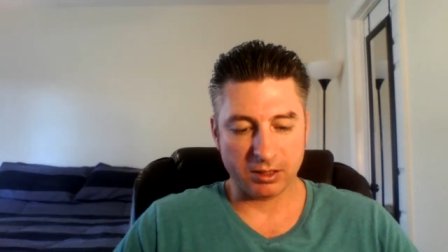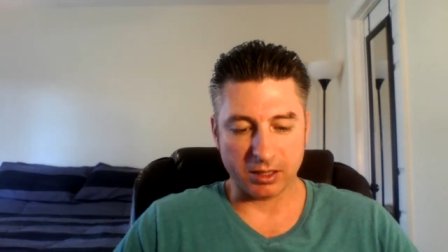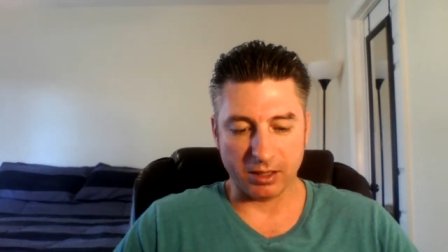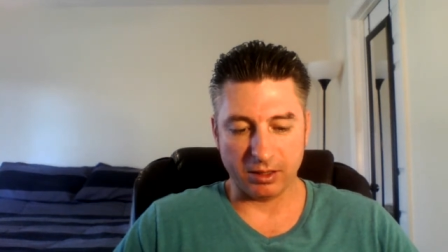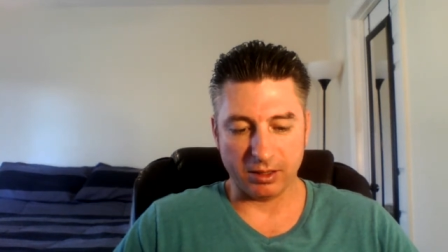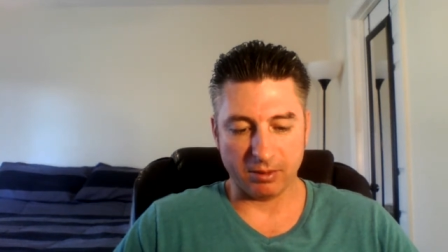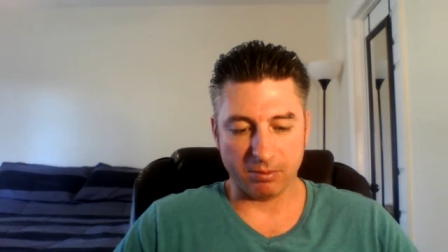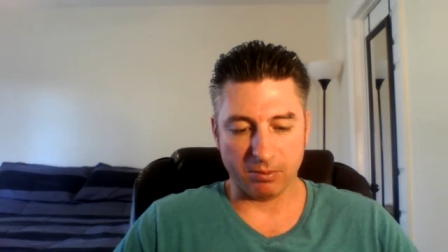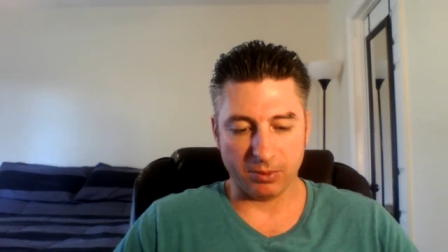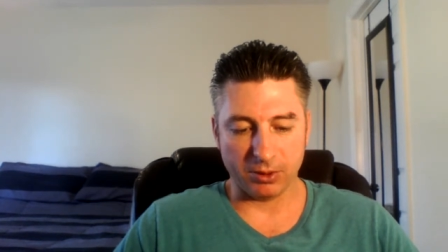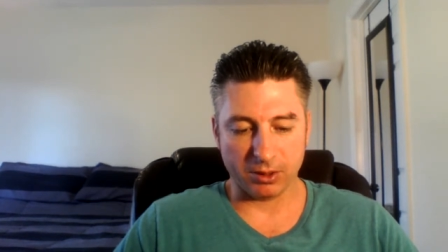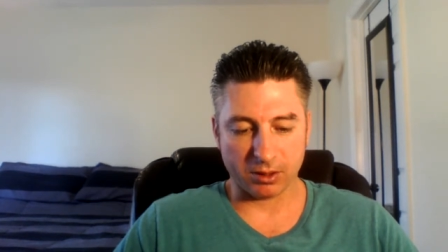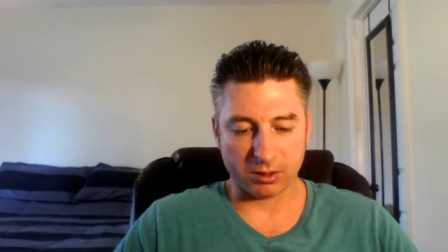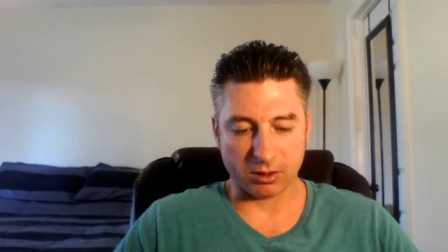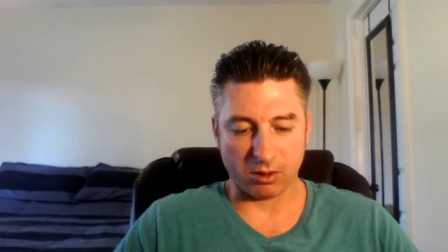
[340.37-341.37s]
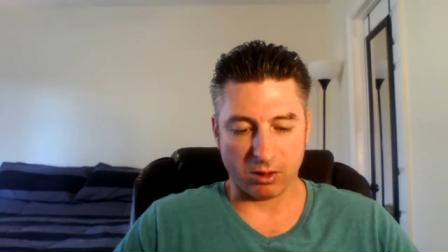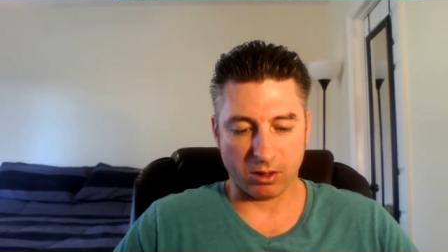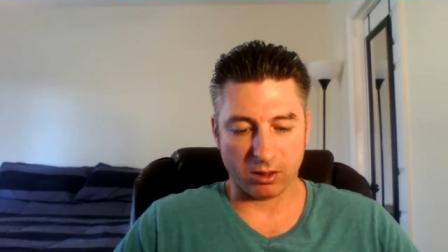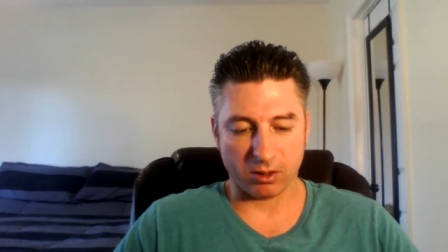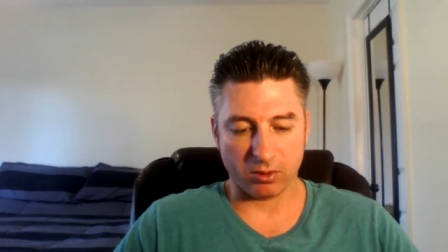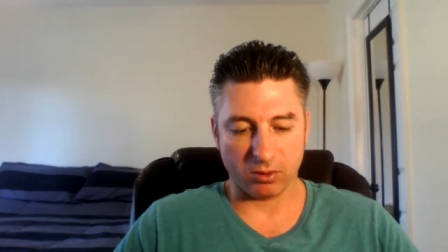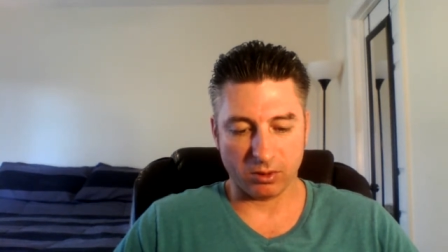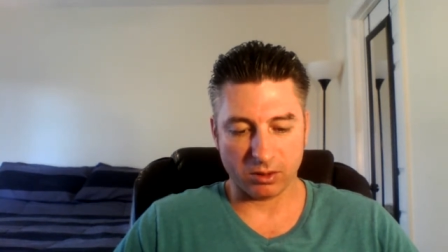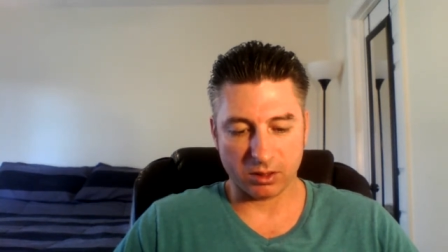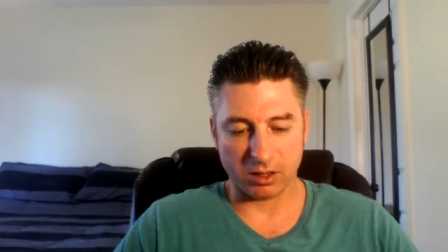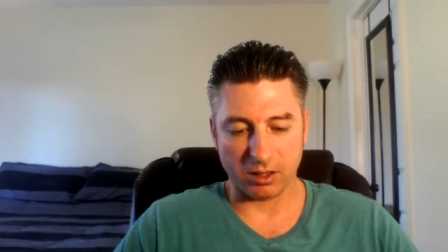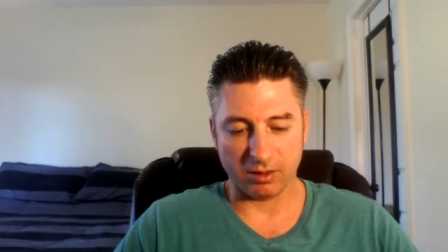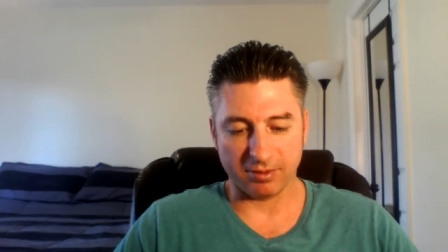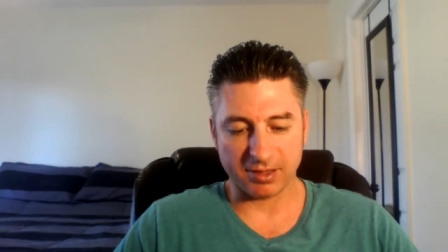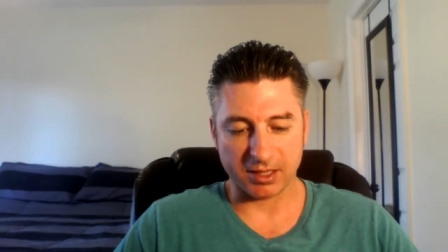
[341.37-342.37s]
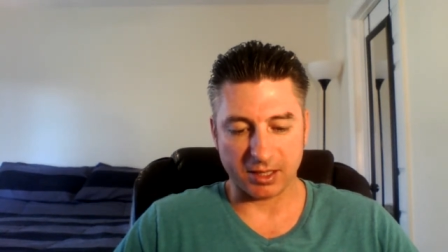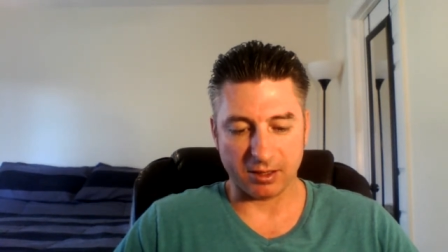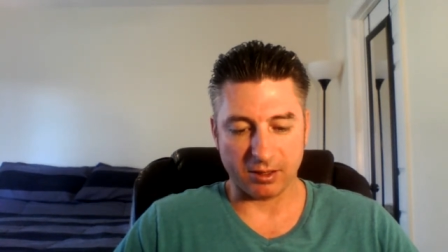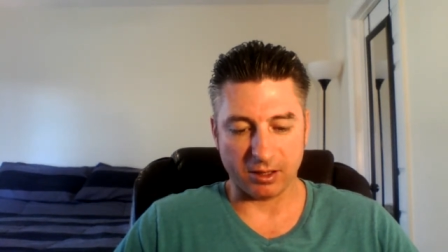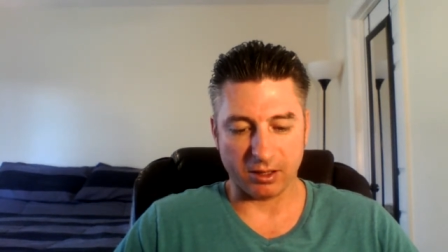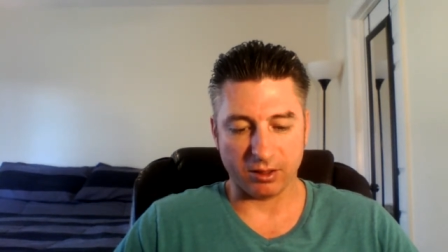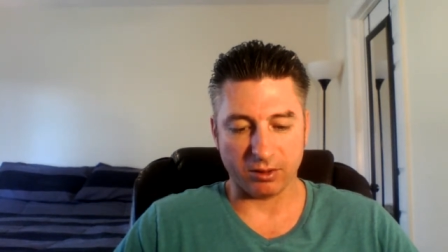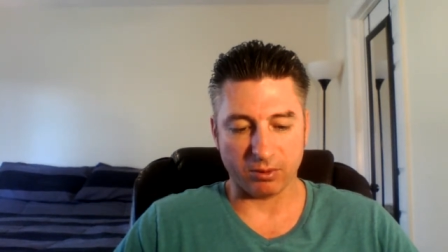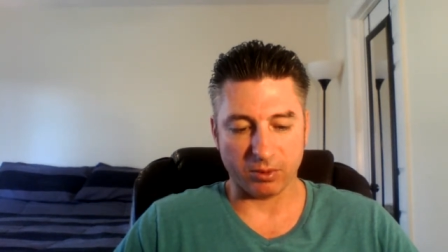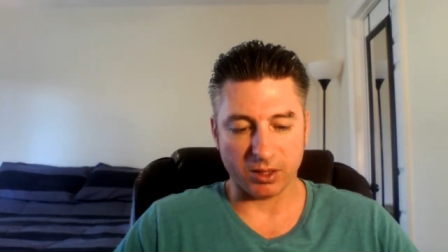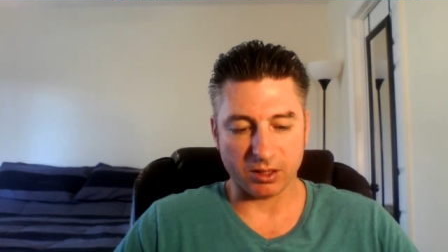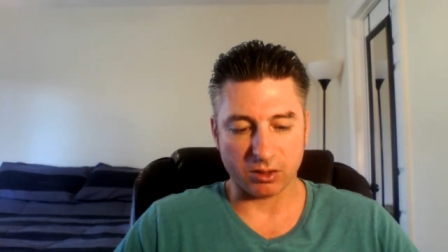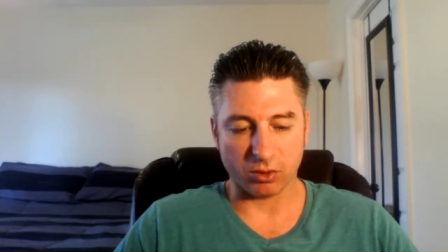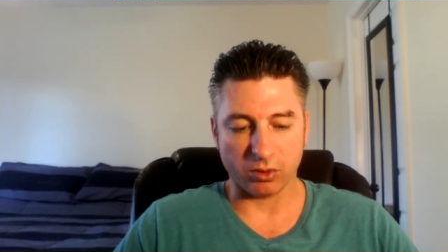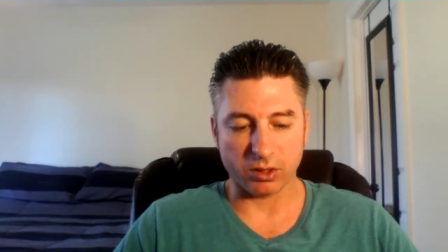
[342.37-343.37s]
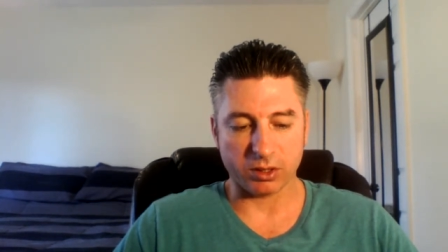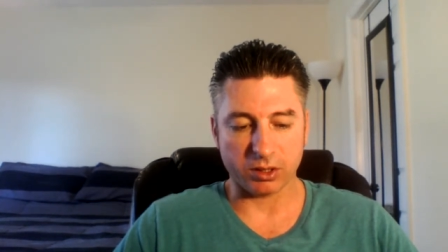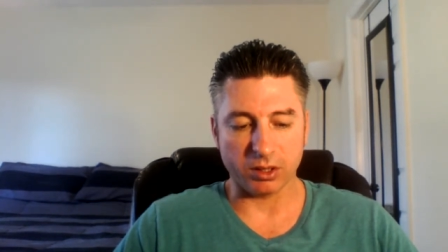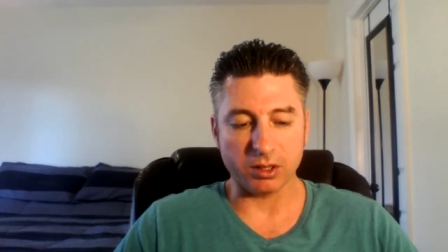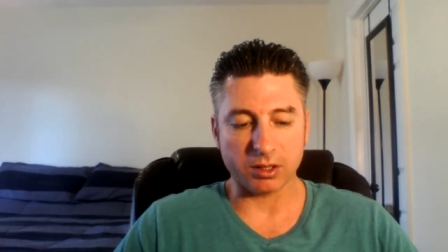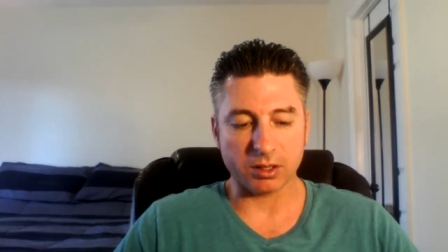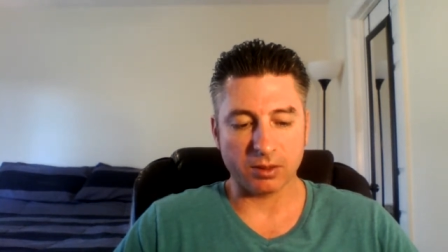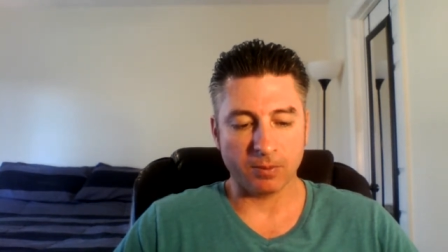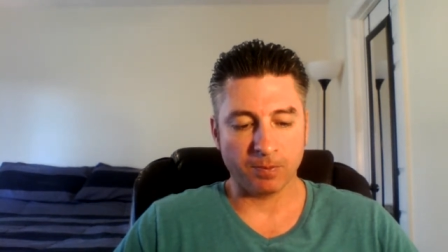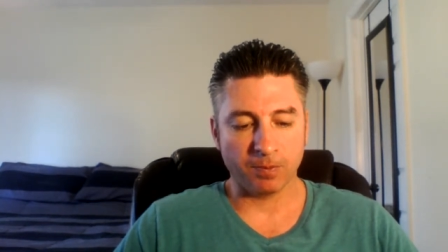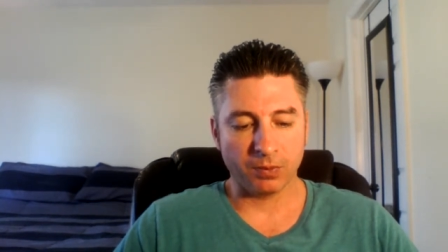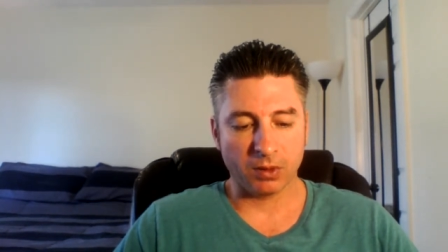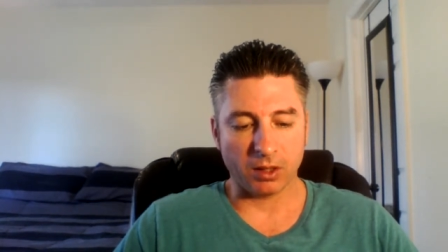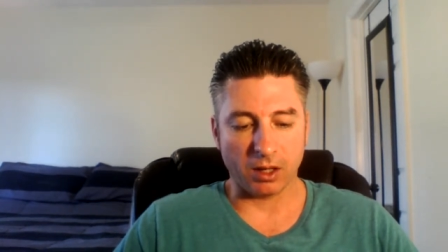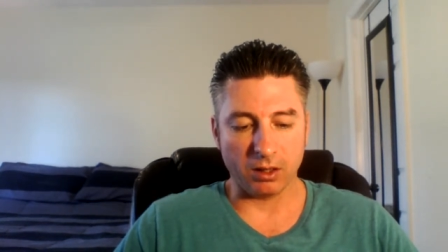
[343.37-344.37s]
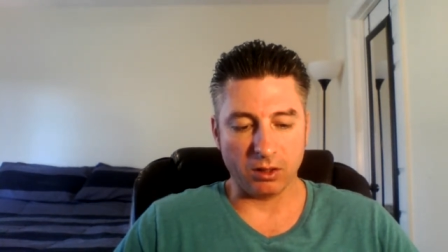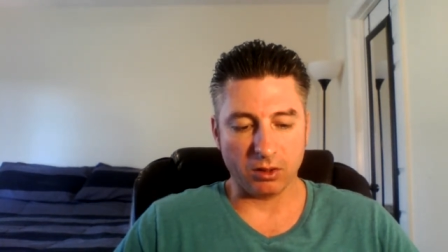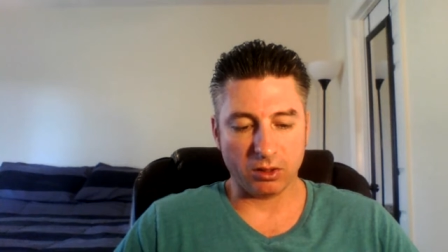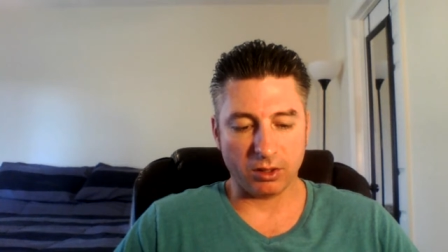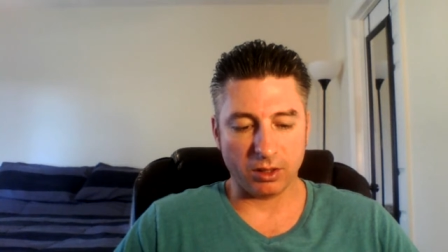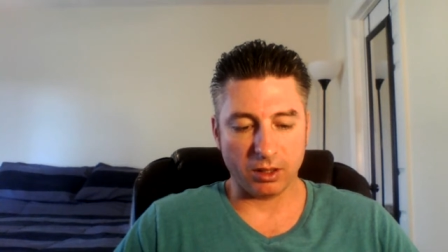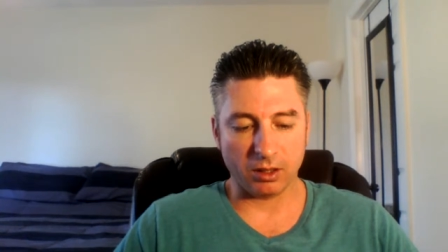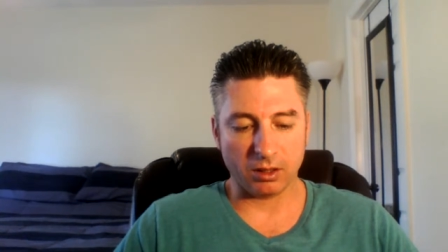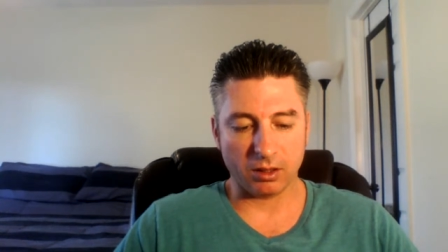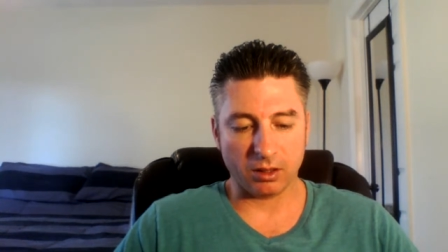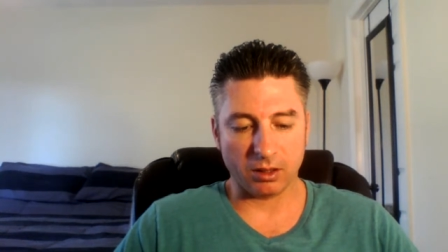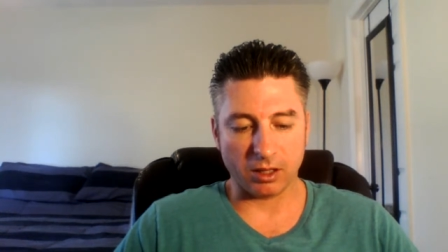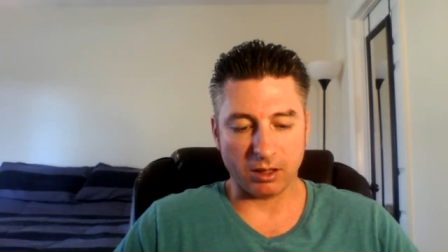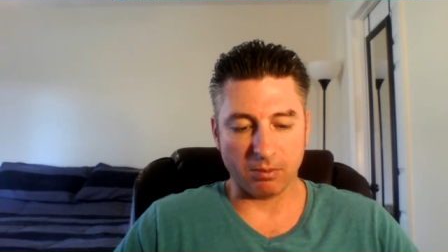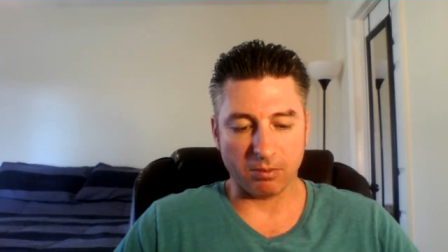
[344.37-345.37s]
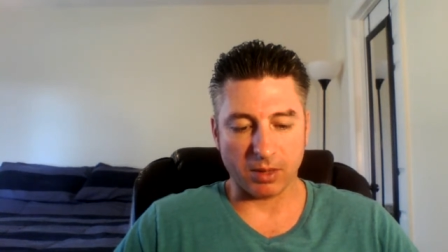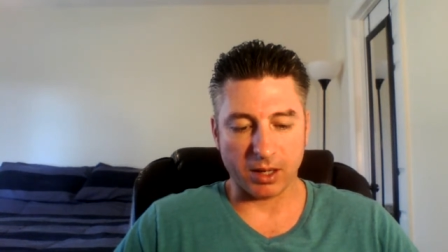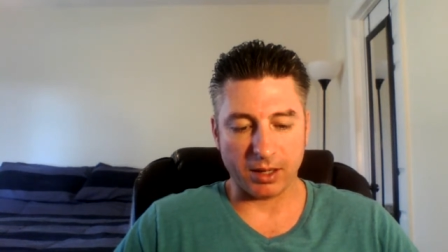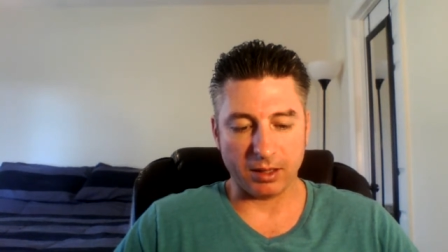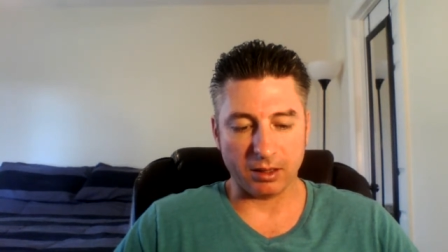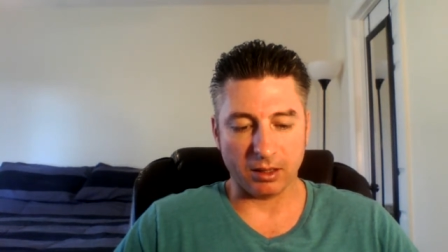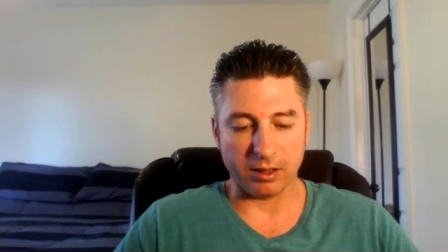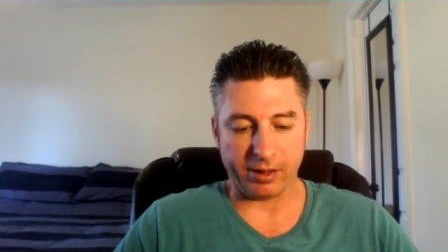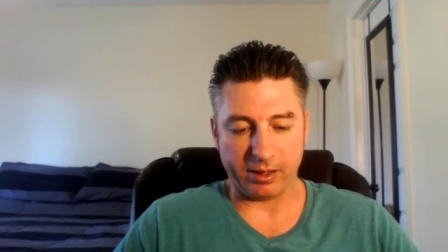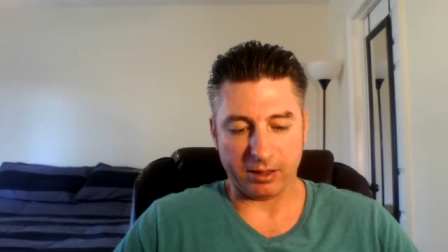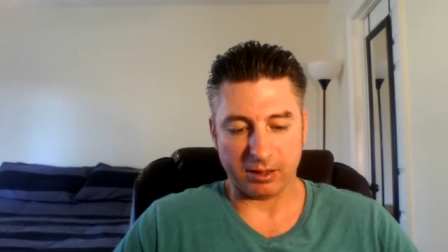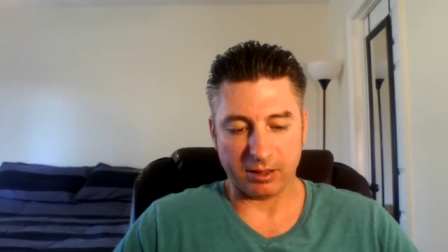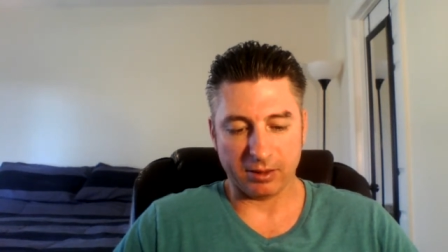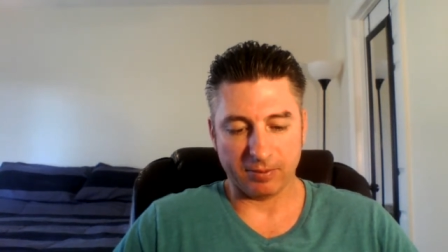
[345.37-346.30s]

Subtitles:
Send them books, articles, gifts, and other resources that you think they might like.